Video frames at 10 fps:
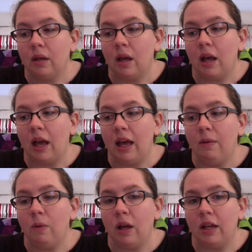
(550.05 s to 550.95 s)
I
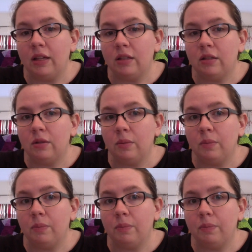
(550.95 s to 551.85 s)
was
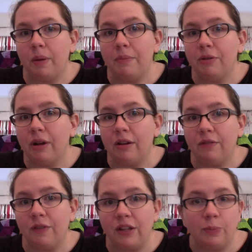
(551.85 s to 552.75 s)
bumping around on
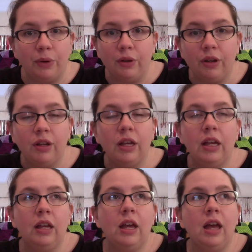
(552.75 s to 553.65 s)
Facebook,
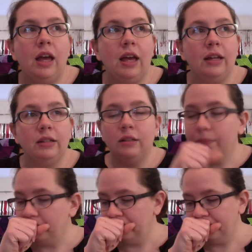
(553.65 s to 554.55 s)
and
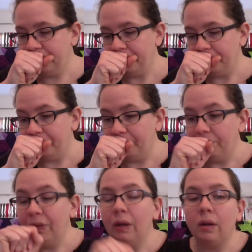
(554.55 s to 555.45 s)

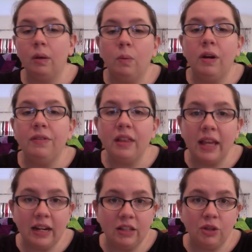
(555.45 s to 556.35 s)
one of the
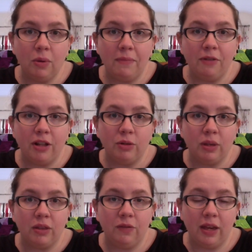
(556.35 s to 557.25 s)
ladies who I'm friends
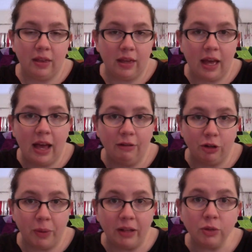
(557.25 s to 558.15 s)
with via the
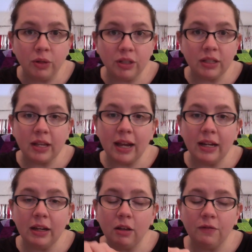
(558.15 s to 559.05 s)
Irish Patchwork
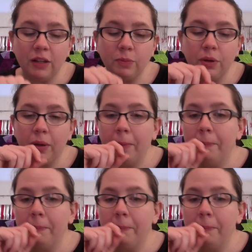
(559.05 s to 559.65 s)
Society on Facebook